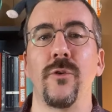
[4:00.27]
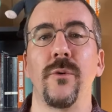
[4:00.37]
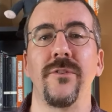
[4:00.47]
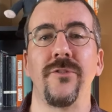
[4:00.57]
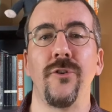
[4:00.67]
to
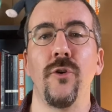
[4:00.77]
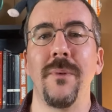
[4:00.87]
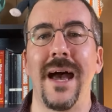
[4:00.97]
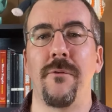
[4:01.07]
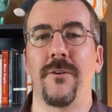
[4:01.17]
assume
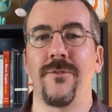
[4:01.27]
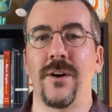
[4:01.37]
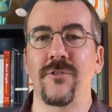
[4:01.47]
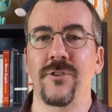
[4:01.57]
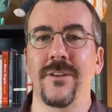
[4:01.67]
how a
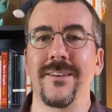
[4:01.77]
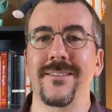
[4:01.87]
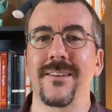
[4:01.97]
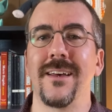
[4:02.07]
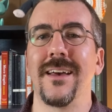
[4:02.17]

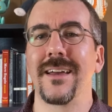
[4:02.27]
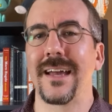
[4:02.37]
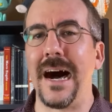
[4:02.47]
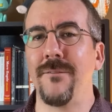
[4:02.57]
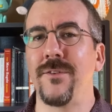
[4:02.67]
functionalist,
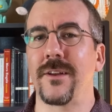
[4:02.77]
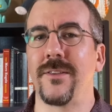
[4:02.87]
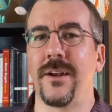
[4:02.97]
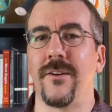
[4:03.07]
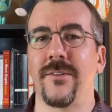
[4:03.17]
conflict
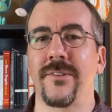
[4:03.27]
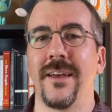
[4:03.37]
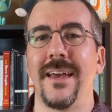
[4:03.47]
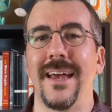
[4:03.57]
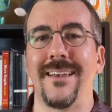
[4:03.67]
theorist,
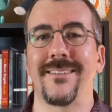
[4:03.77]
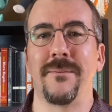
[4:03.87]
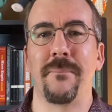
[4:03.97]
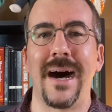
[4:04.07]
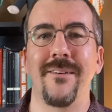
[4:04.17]
and
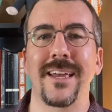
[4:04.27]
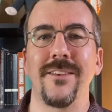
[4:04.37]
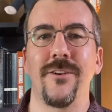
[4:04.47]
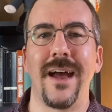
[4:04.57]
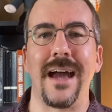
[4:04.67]
symbolic
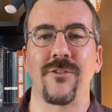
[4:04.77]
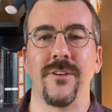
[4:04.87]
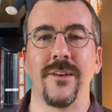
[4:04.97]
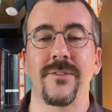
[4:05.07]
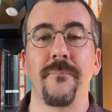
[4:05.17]

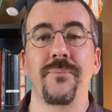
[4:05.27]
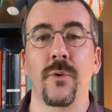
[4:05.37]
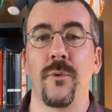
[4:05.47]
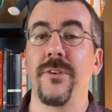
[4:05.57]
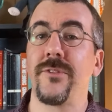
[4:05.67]
interactionist
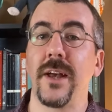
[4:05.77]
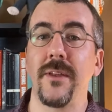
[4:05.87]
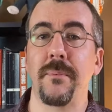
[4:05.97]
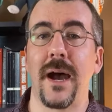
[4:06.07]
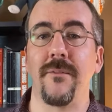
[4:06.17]
would
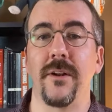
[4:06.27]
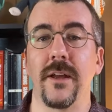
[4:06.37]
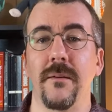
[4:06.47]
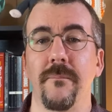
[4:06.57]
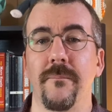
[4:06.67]
study poverty.
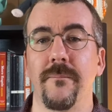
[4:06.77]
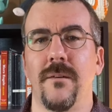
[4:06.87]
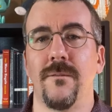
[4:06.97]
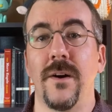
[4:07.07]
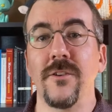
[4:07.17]

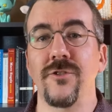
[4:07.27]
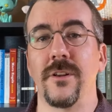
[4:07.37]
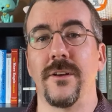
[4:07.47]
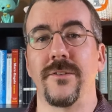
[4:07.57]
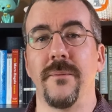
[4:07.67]

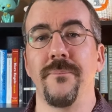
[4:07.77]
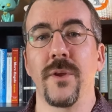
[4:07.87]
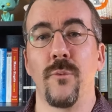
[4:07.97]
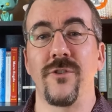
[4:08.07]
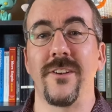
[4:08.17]
Functionalism,
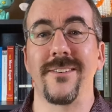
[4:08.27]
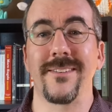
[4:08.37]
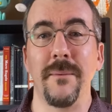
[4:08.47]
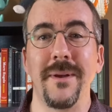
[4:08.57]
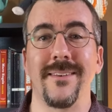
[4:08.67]
which in
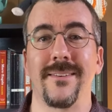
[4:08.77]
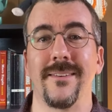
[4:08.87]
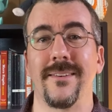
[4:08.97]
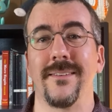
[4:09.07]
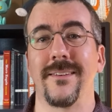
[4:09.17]
some
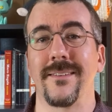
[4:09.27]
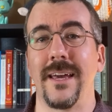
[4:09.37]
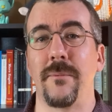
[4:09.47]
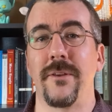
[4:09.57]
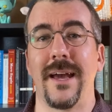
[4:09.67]
instances is
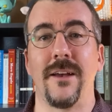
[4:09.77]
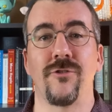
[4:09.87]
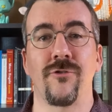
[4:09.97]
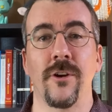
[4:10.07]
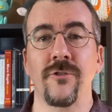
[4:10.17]
labeled as
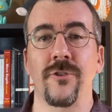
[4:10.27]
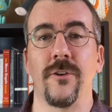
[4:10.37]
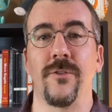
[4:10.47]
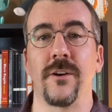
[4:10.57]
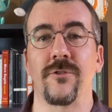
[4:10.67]
structural
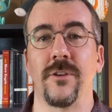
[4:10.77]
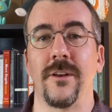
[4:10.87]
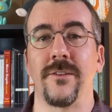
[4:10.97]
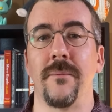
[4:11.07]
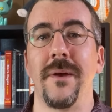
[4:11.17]

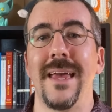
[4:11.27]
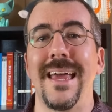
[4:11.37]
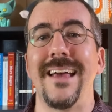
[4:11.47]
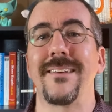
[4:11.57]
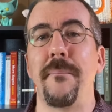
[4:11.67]
functionalism,
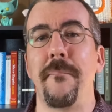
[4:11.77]
is a